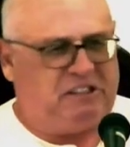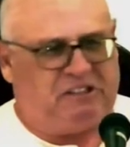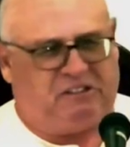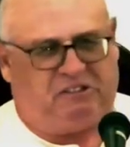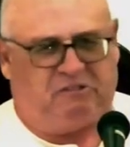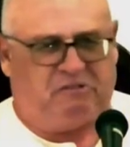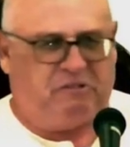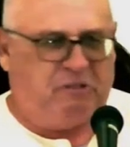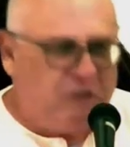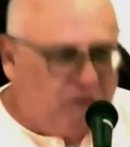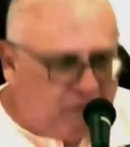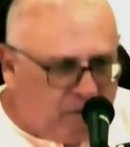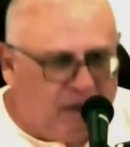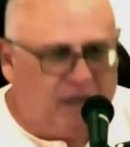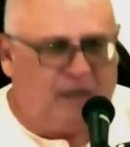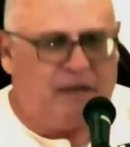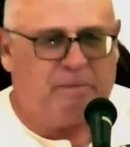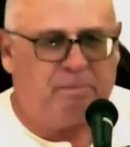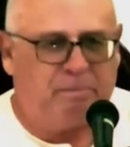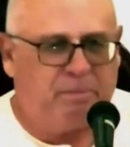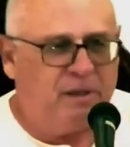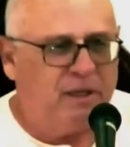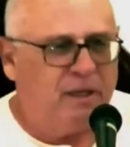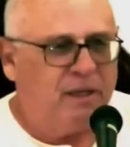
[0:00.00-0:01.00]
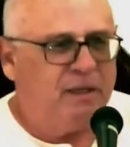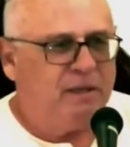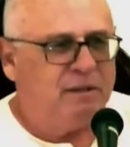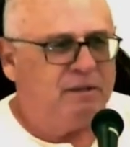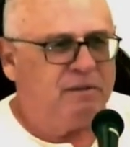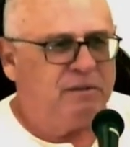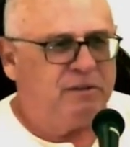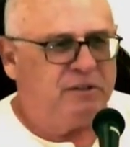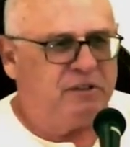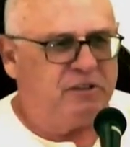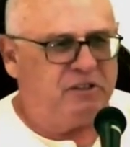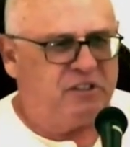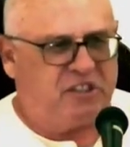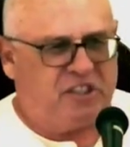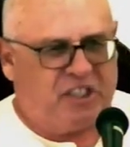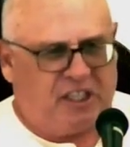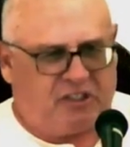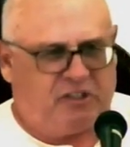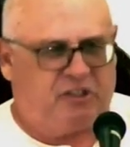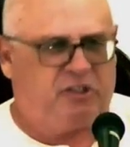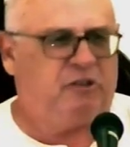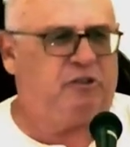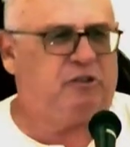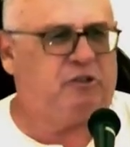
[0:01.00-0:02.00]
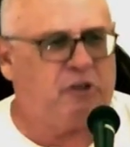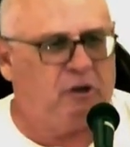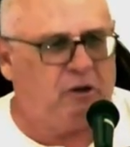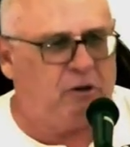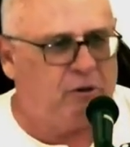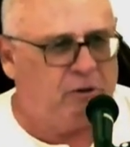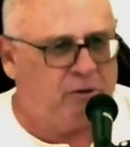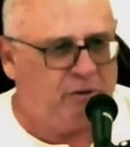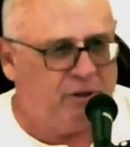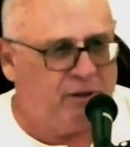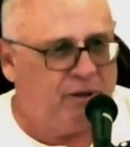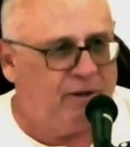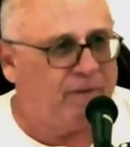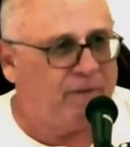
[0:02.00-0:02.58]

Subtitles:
grow up, you're 6 years old.